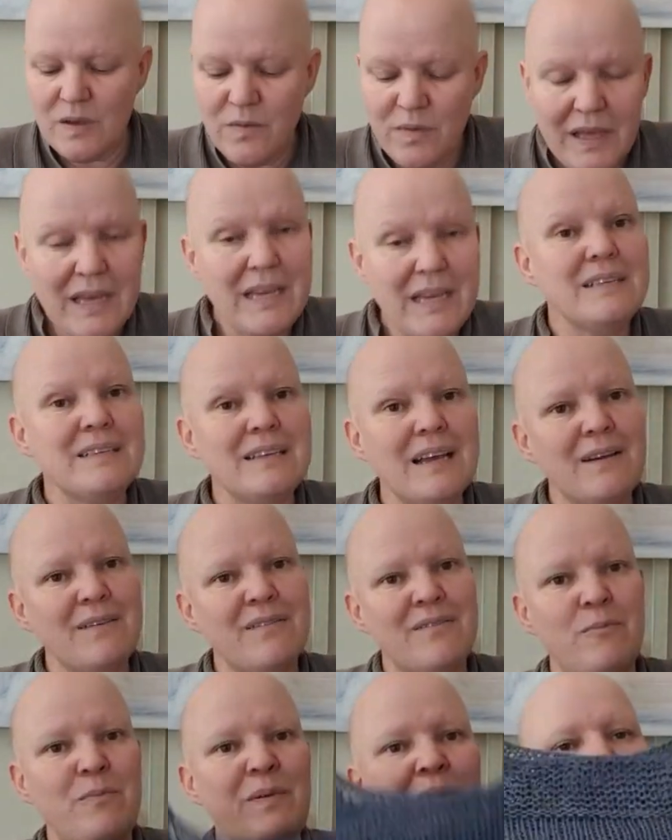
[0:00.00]
So this,
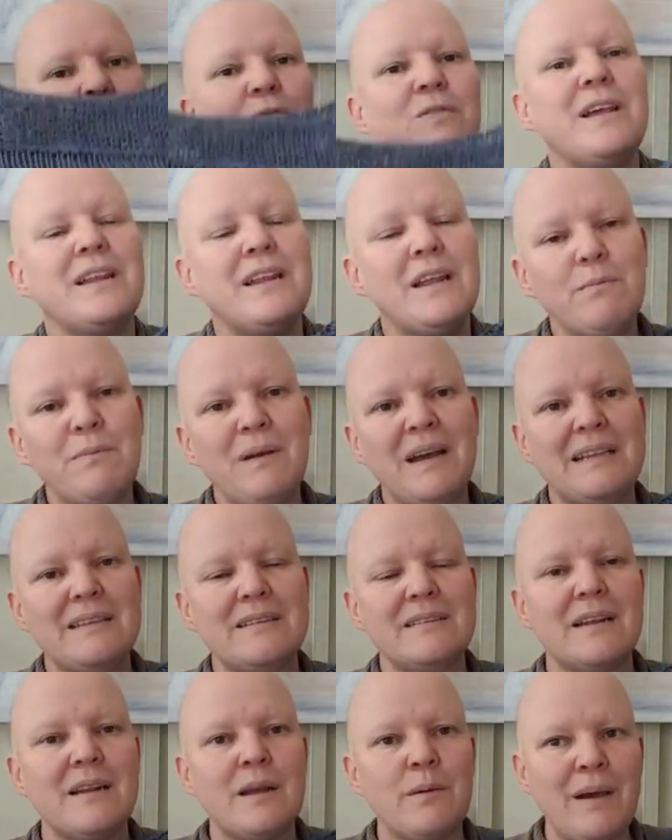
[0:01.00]
I have a pair of linen
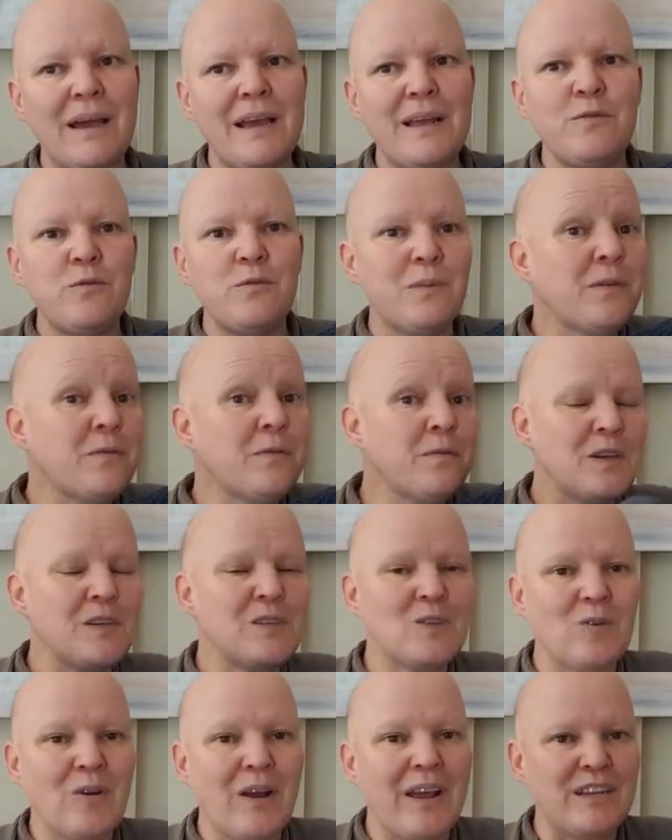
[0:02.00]
pants that I made for my
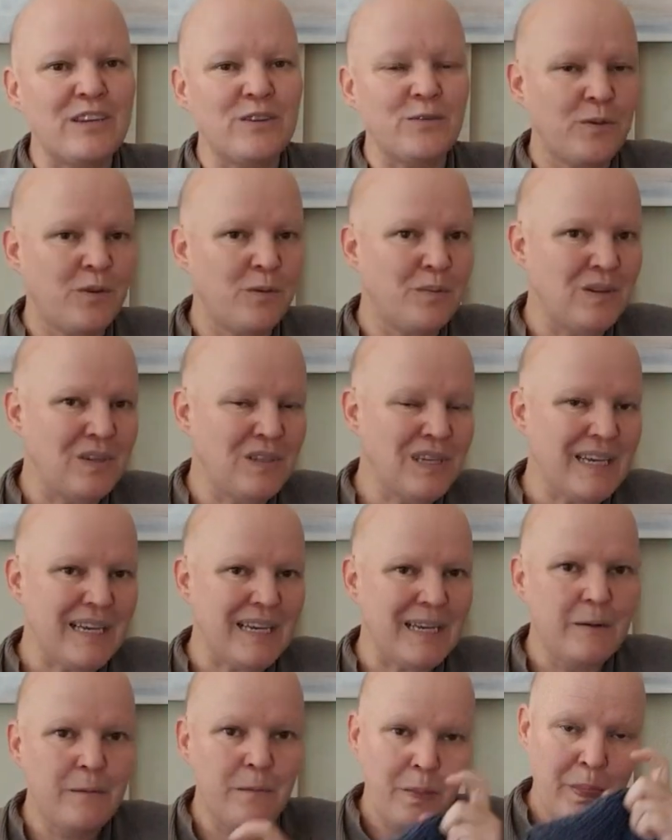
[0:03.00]
first range for a
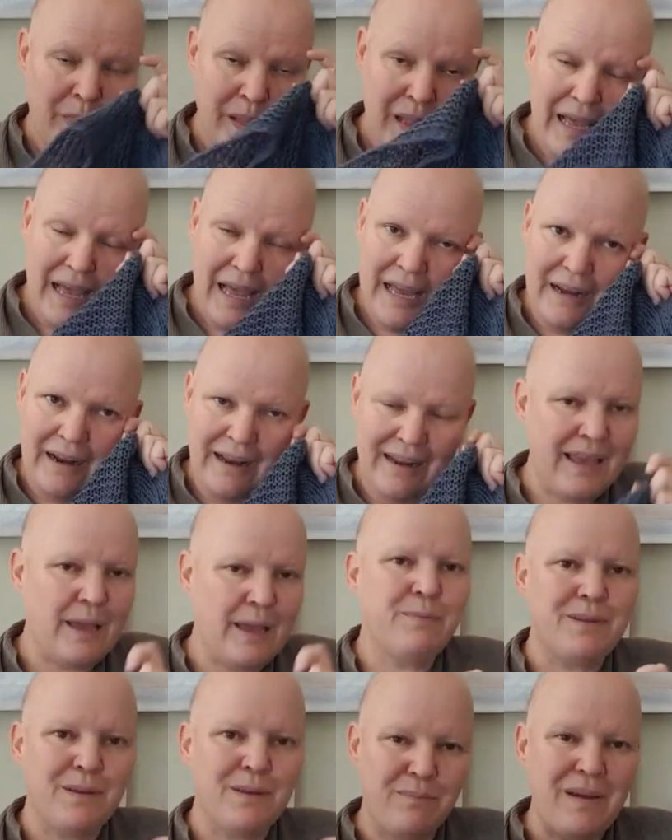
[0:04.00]
boutique. And I
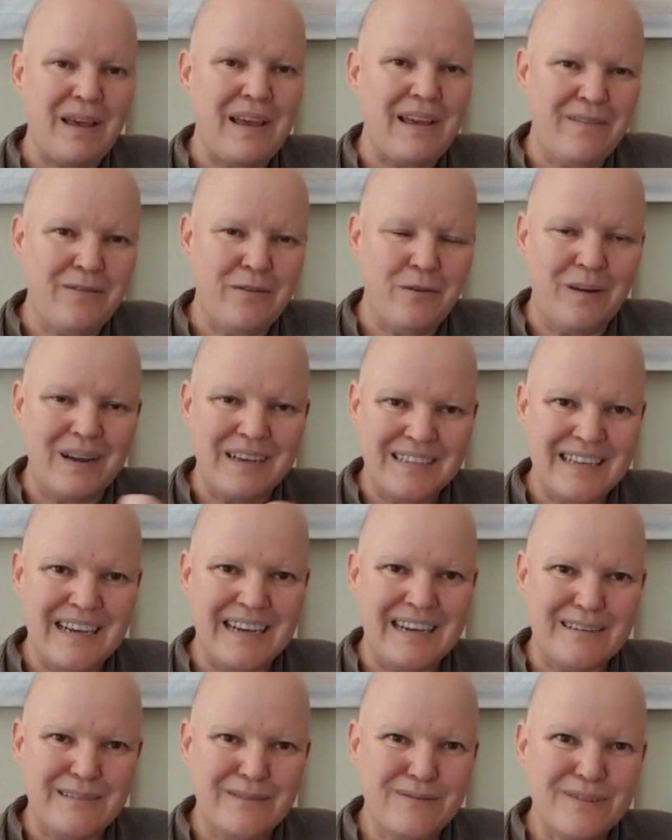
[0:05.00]
kept a pair for
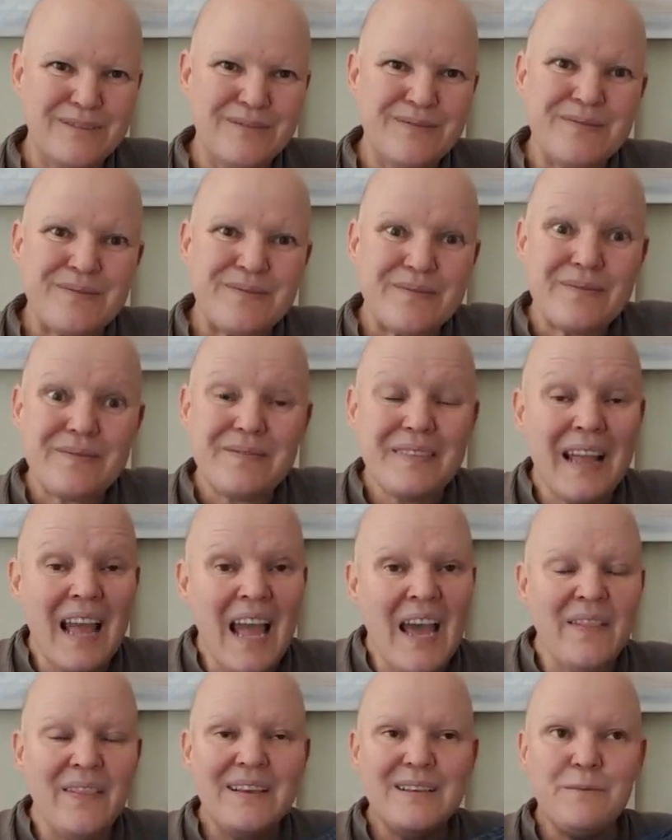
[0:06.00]
myself.
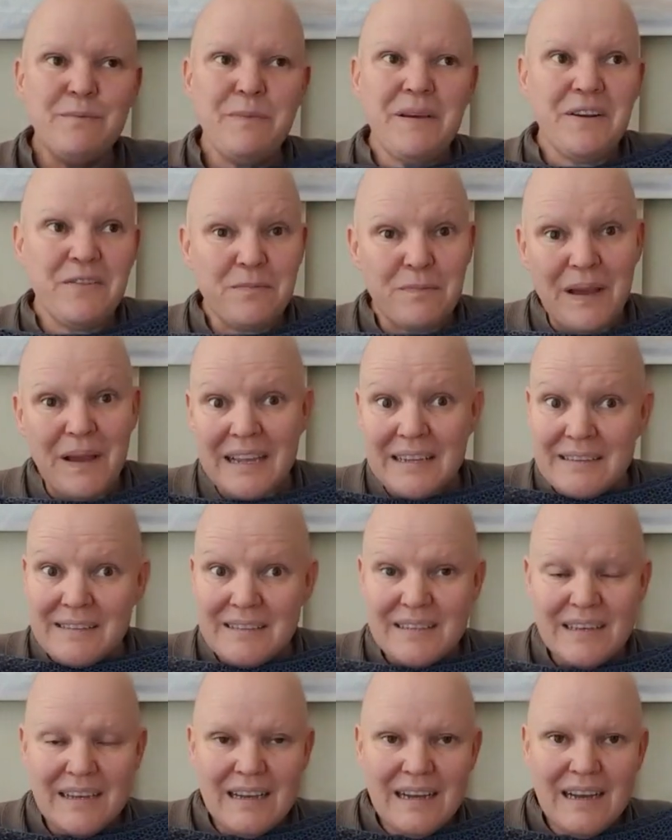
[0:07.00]
And this pair of
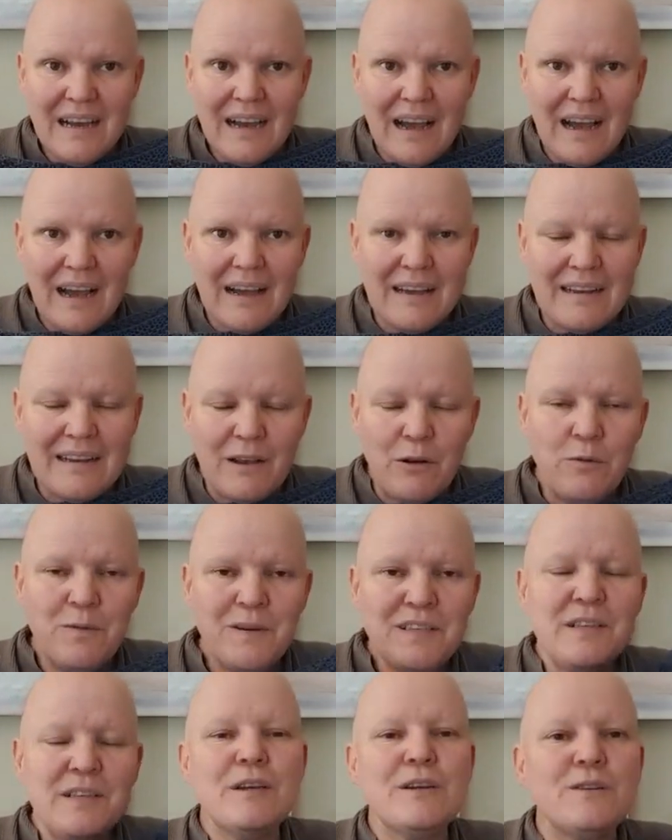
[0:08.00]
pants, I
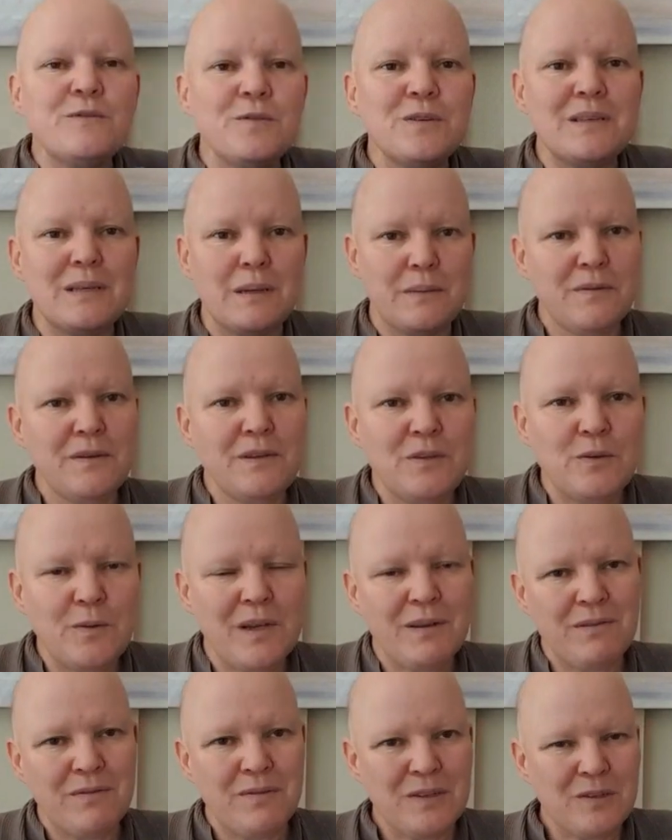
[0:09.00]
always look for something
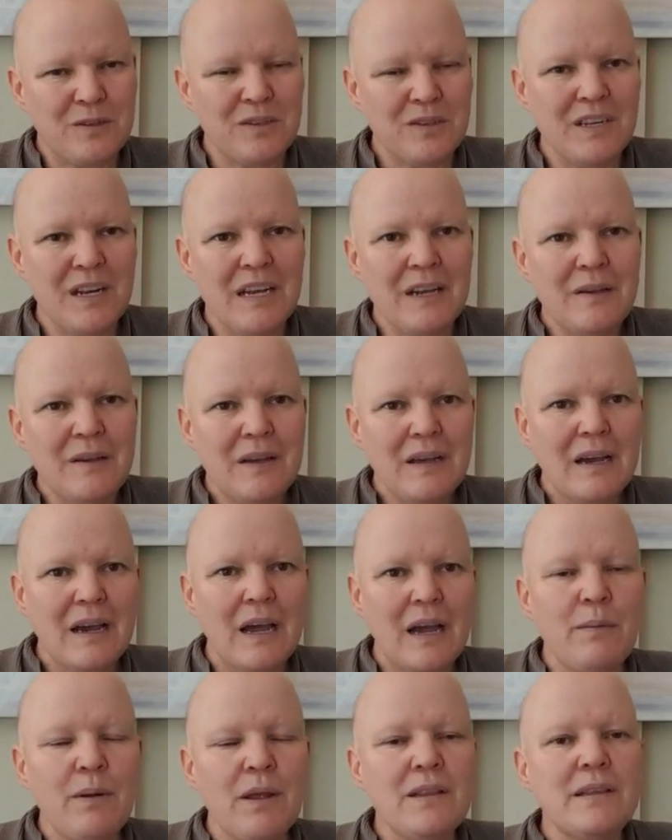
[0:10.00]
to wear with it. Because,
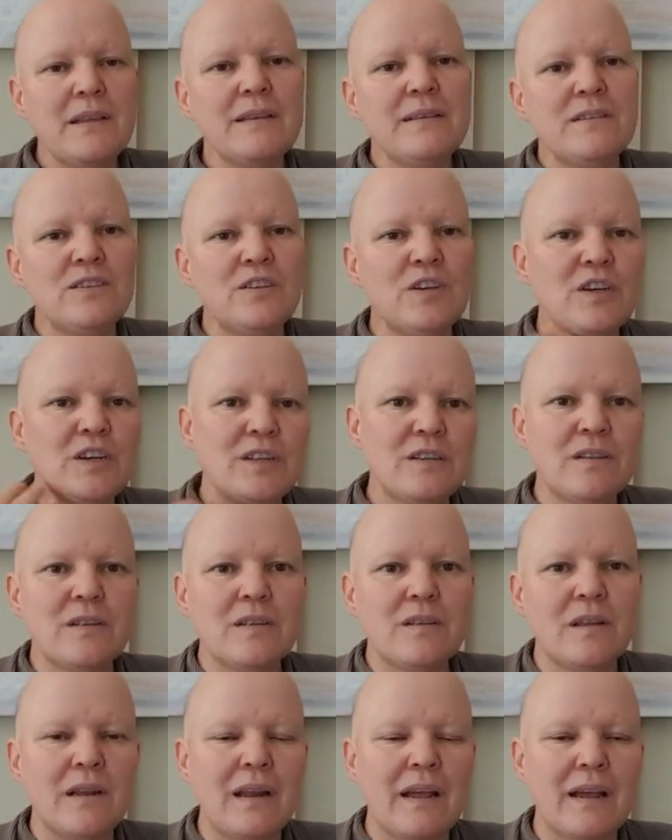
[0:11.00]
I'm not this shirt,
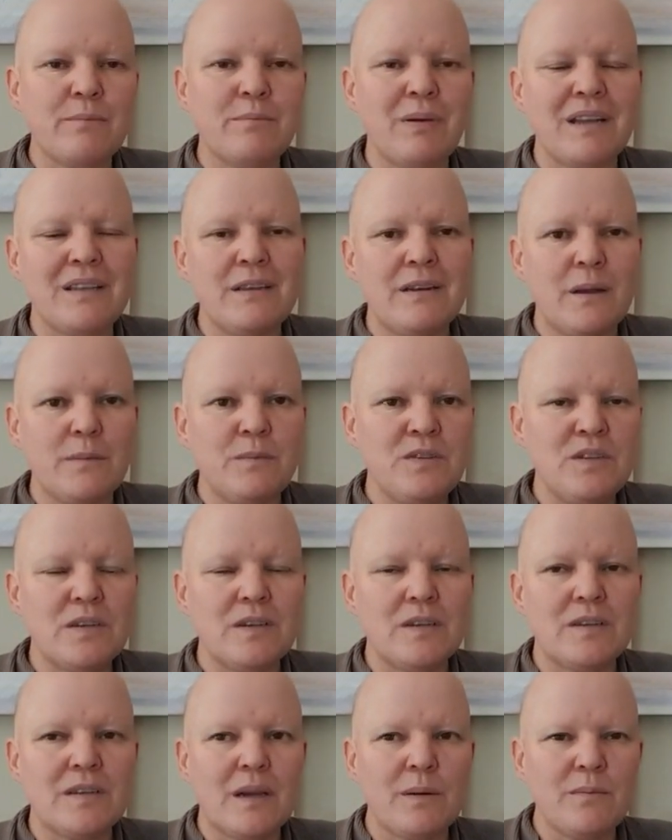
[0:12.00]
the like button-up
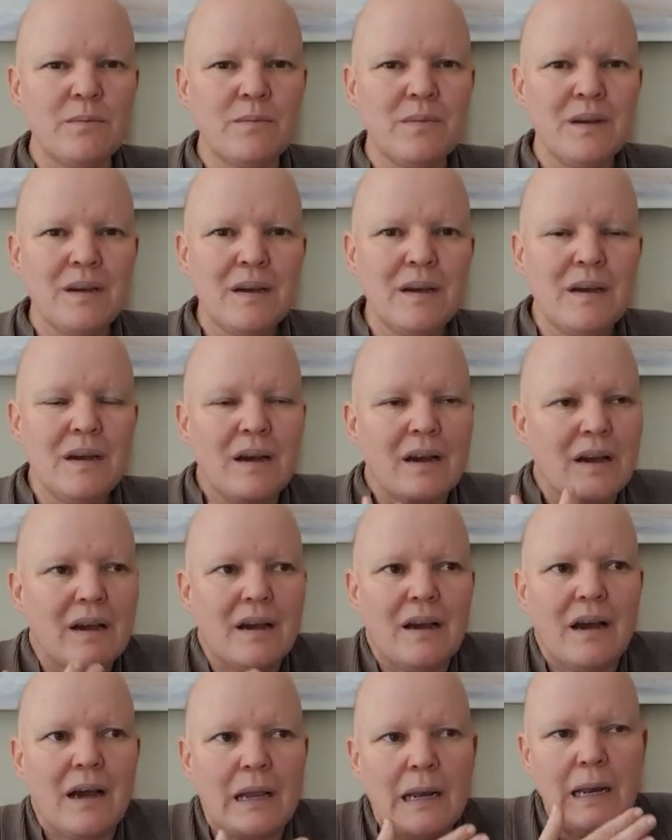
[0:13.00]
shirt.
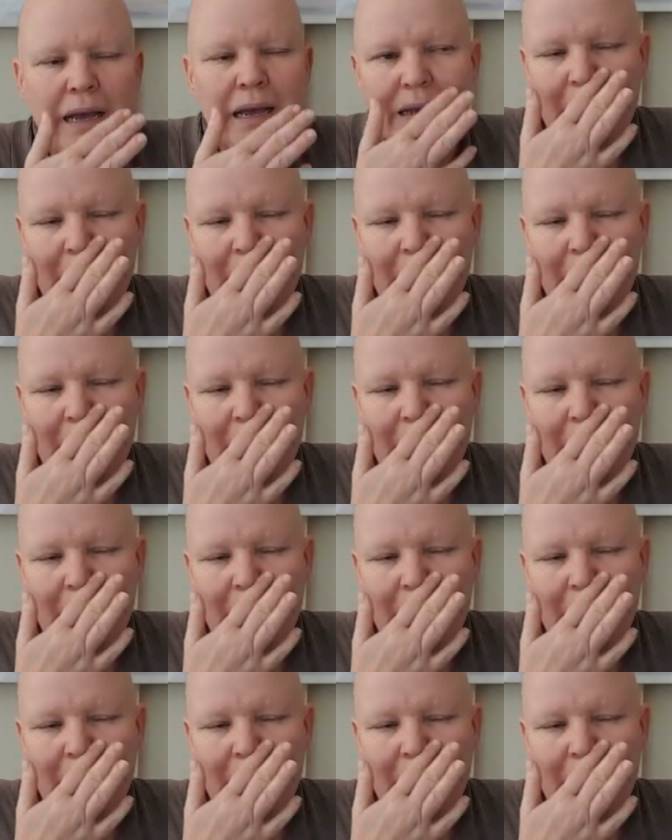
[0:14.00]
I